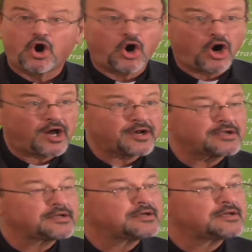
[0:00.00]
or
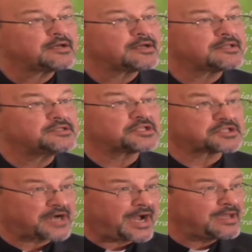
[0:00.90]
the
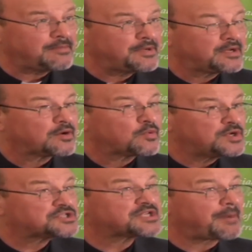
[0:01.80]
tribe
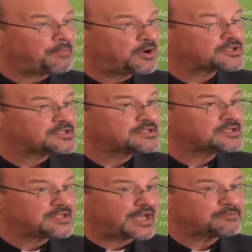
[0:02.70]
which
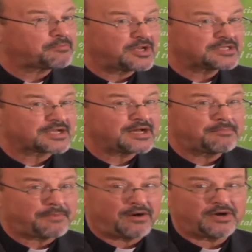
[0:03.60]
supported that political
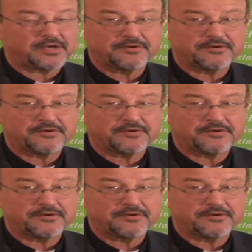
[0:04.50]
power.